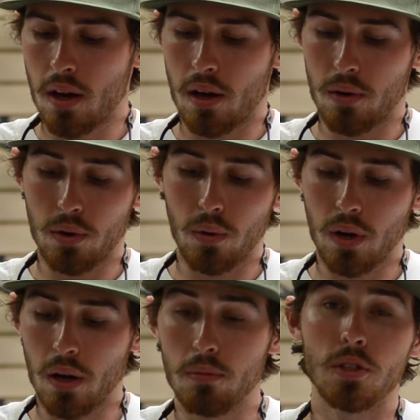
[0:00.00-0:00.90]
I don't know what
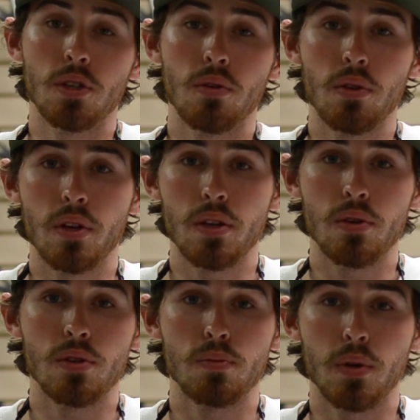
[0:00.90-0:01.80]
kind of material they
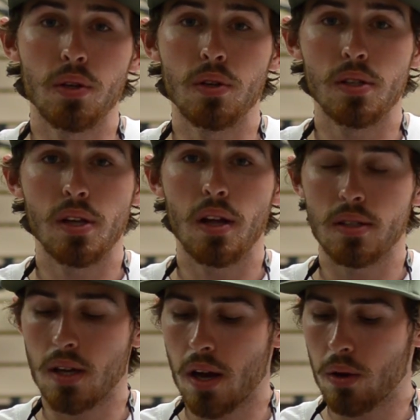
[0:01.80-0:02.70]
use, but you can tell
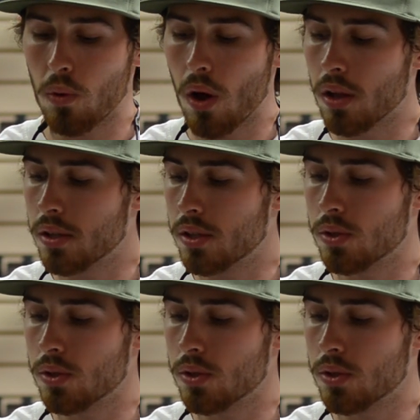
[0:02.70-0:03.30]
it's high quality,